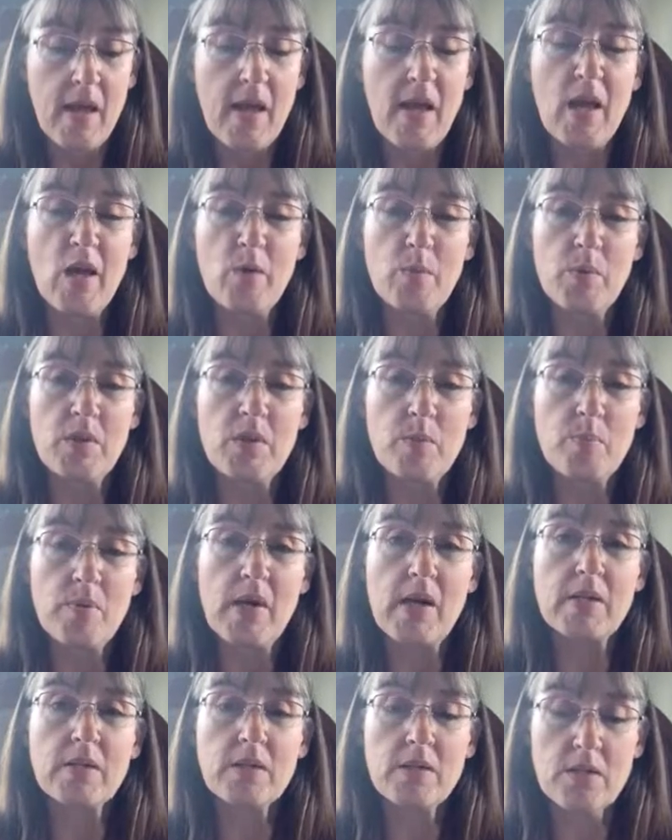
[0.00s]
and what the
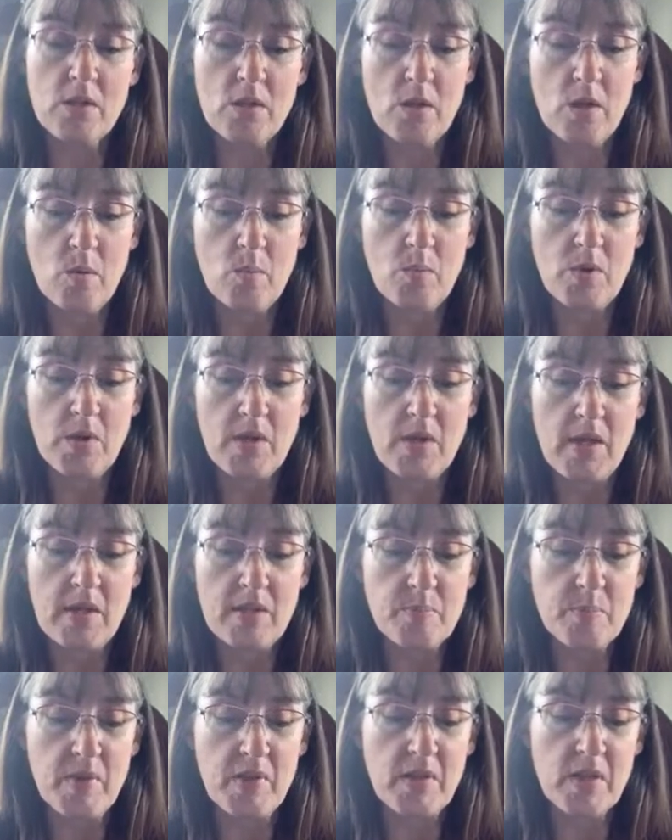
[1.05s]
practice and homework
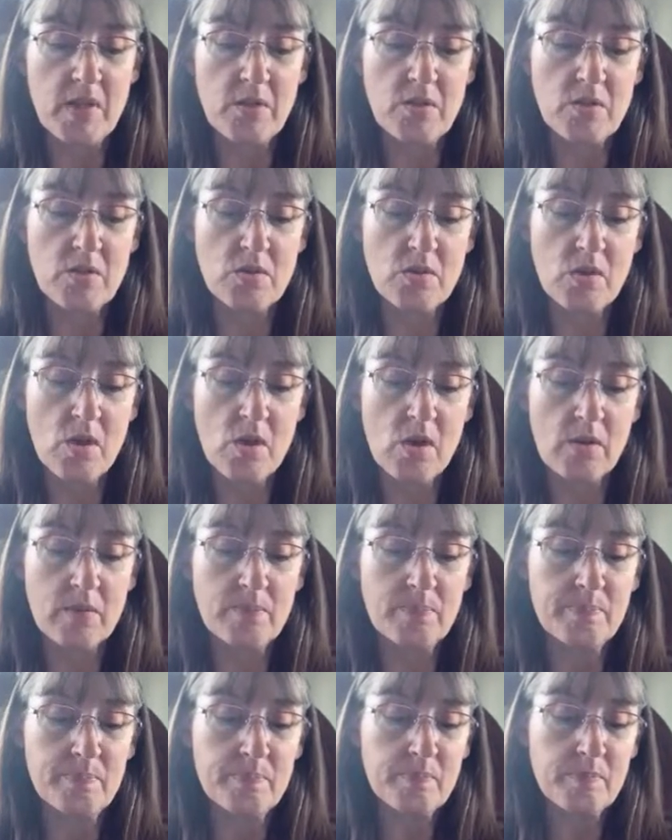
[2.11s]
expectations are.
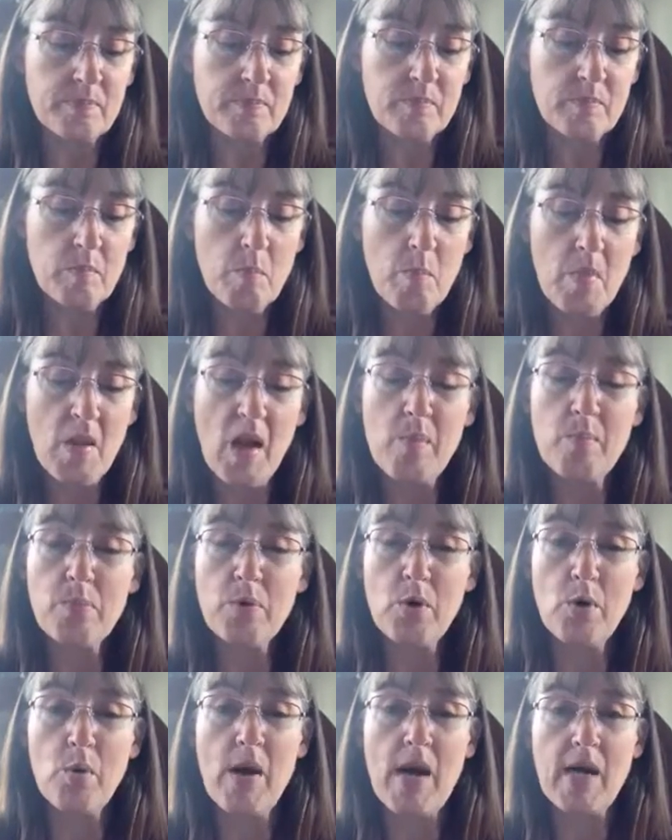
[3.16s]
I'm
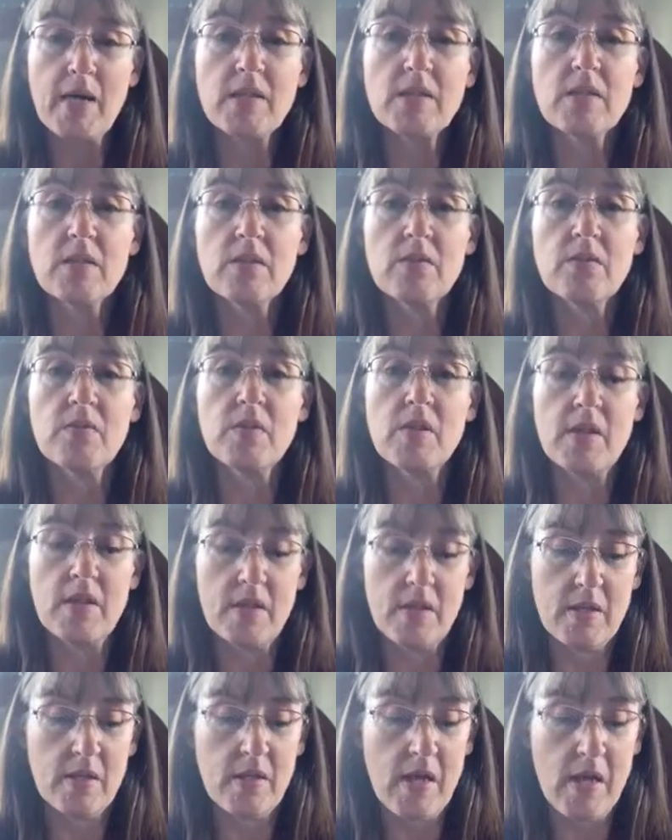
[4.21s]
proactive
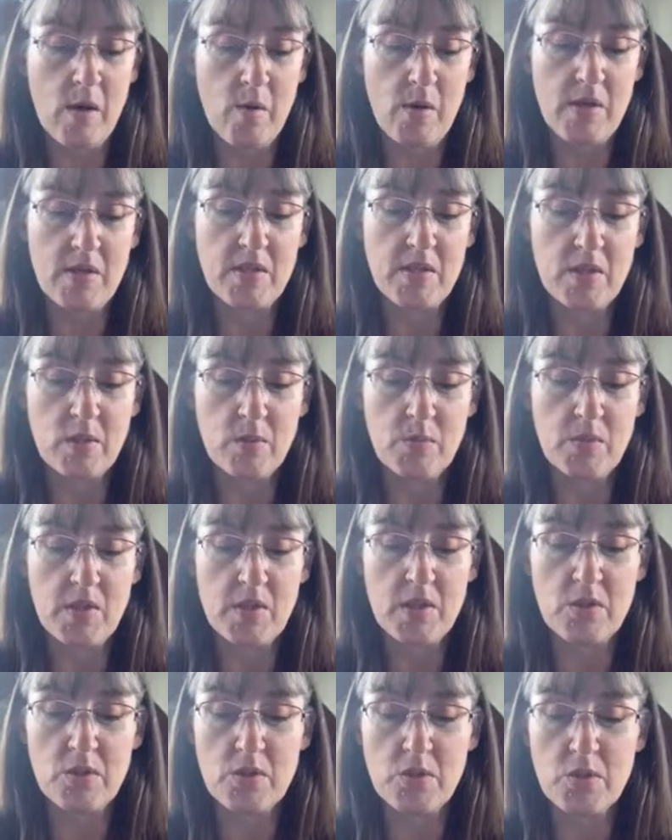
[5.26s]
in how I deal
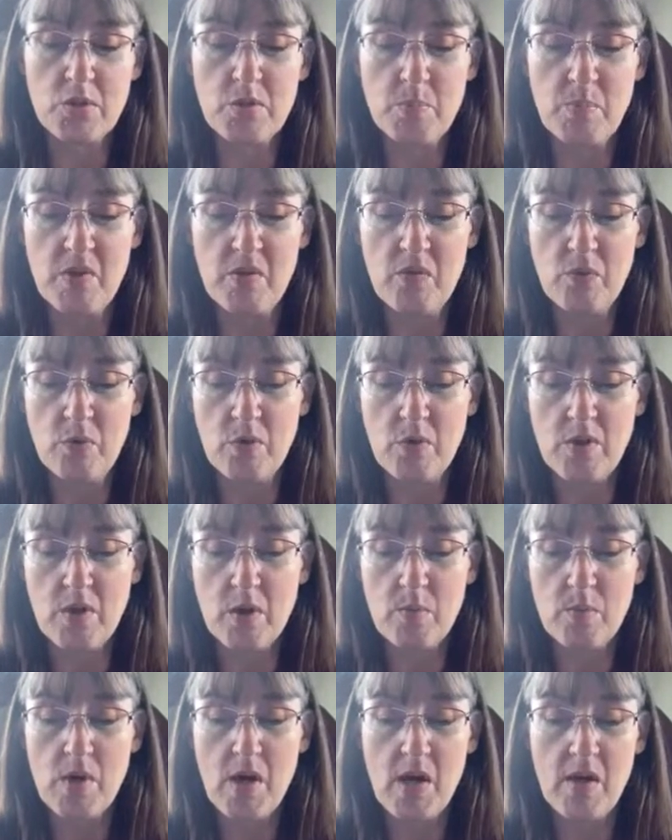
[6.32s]
with issues before they
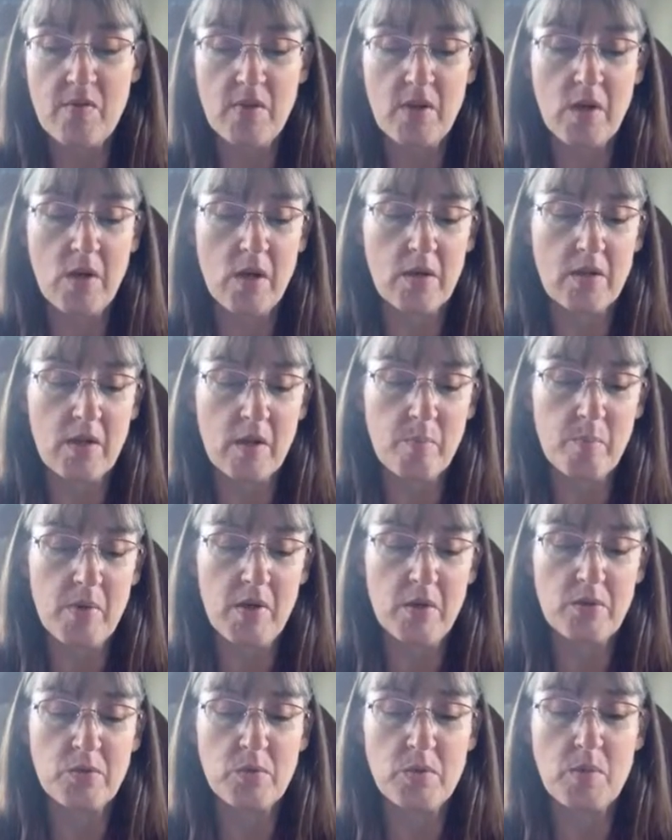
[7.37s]
arrive and contact
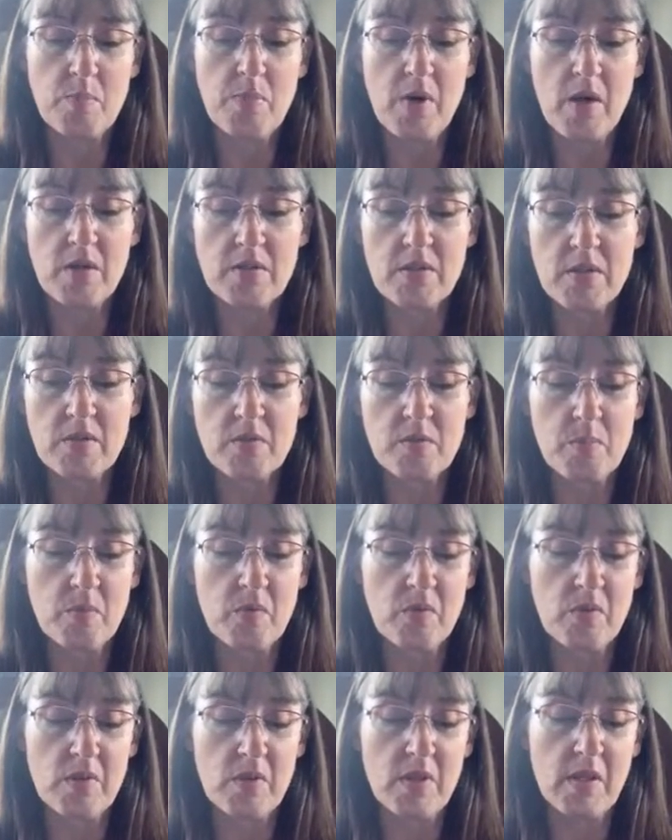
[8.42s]
parents with the positives
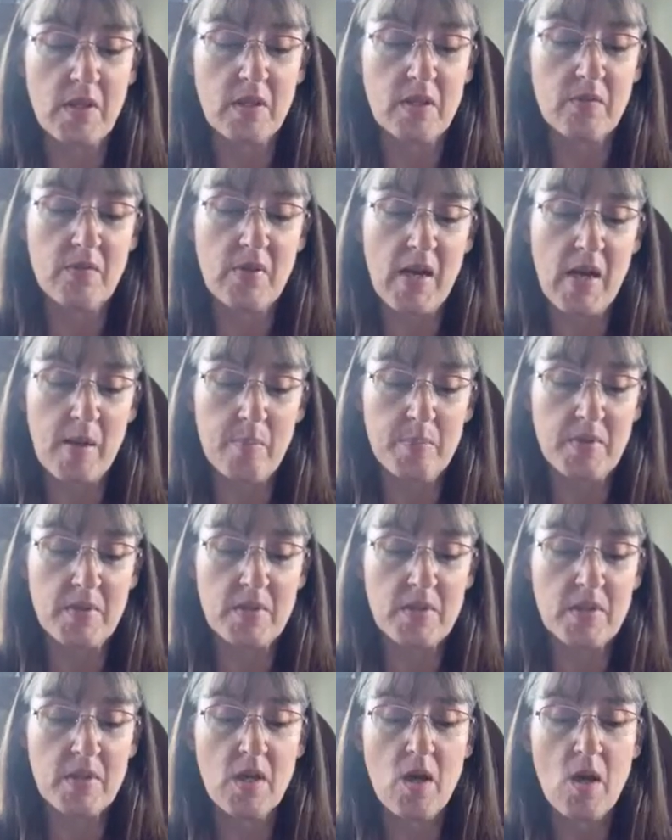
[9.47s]
before the negative
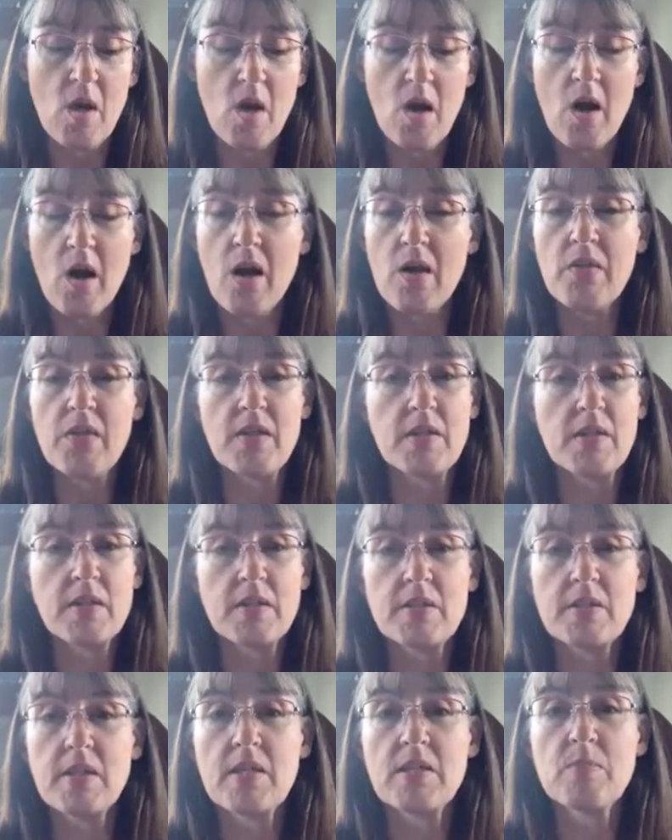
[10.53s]
happens. Authentic
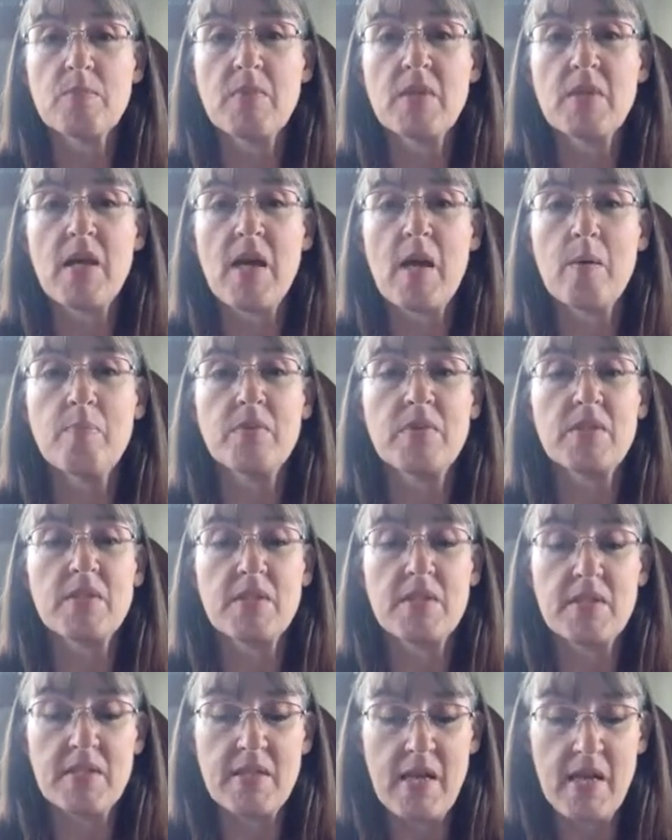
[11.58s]
assessment happens
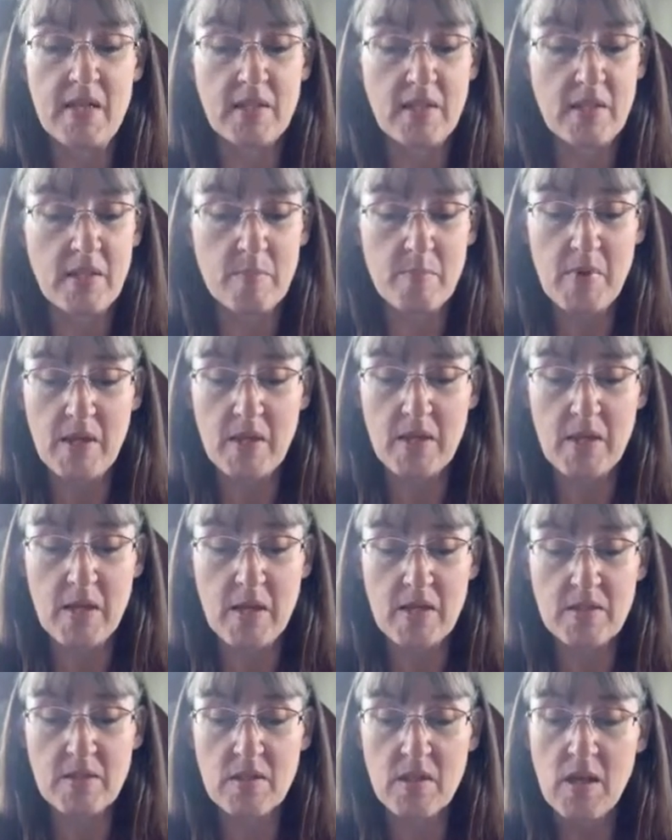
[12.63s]
daily in my
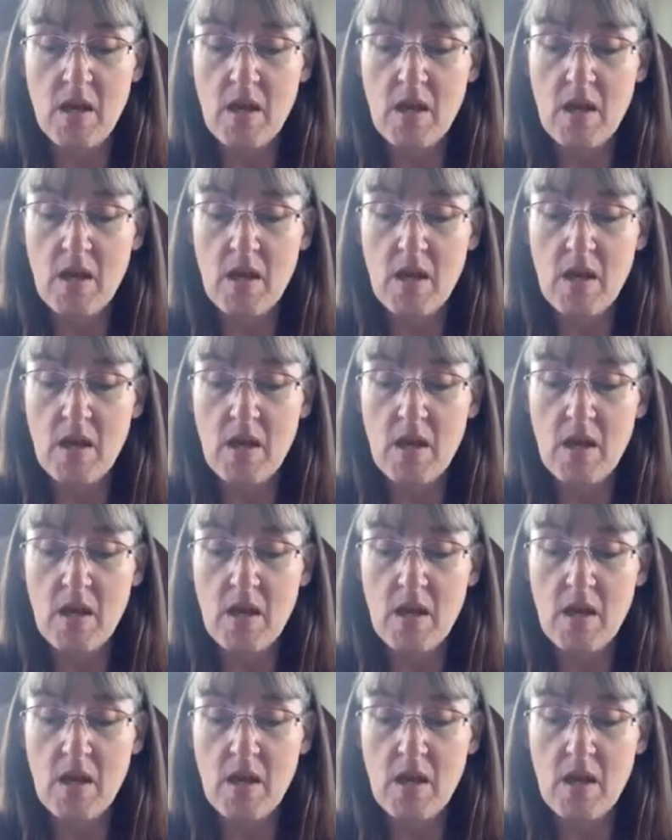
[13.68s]
class,